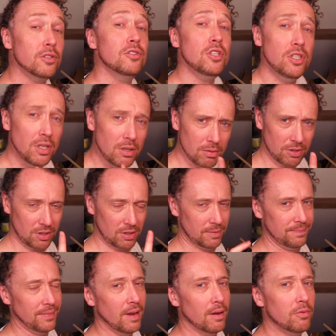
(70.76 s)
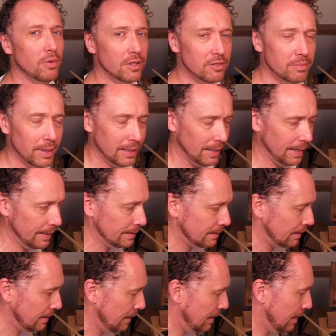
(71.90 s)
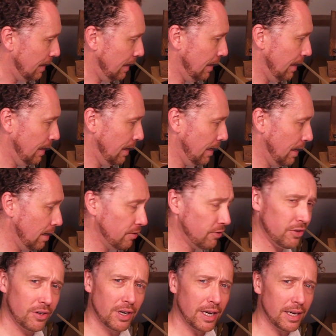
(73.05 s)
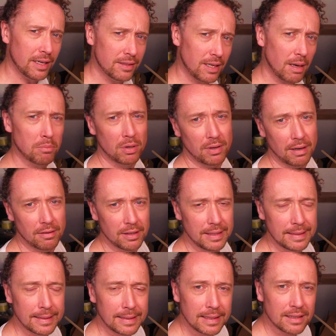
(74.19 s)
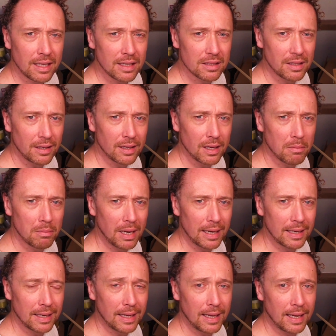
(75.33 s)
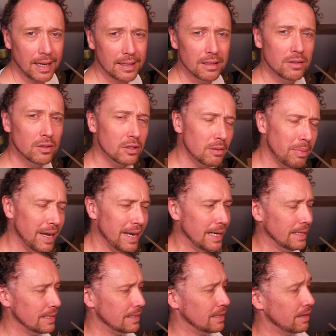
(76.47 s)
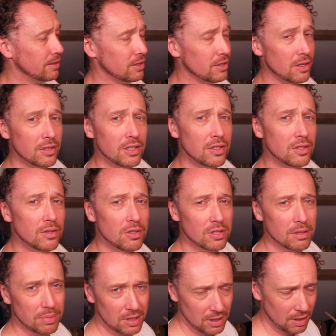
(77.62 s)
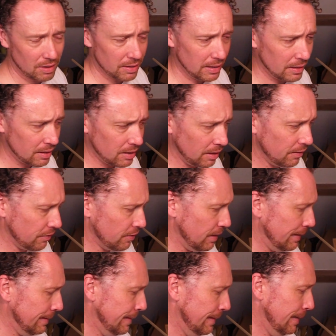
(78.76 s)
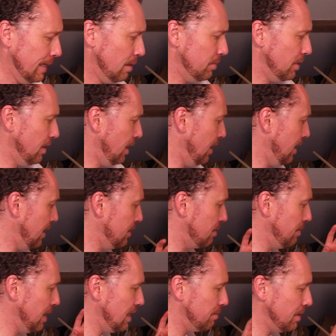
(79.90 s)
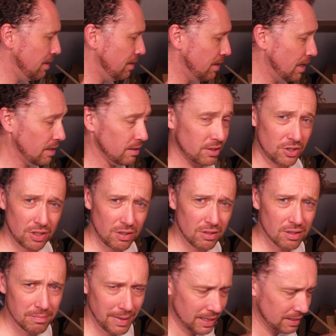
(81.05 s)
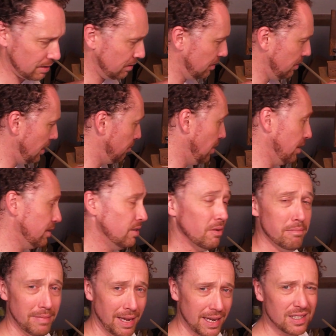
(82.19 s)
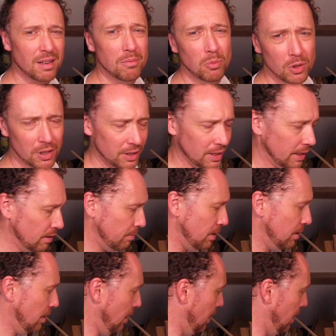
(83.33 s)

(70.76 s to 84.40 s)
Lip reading: use of one of my legs for a temporarily. That's now come back, and a lot of the pain is now starting to subside, thankfully. But that has made me think, and excuse the mess on the table. Well, it's not mess. I'm working. I've been